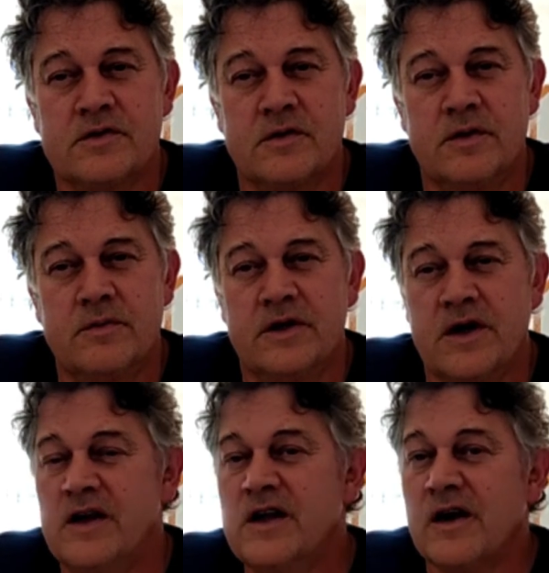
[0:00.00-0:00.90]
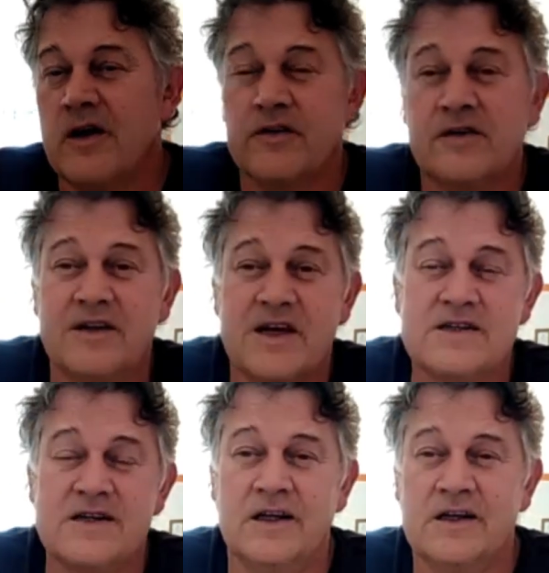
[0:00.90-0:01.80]
So we were the only guys that
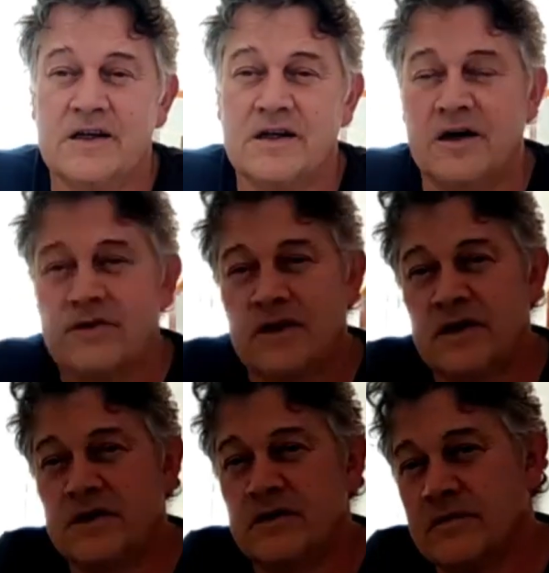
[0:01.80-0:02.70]
actually in and out the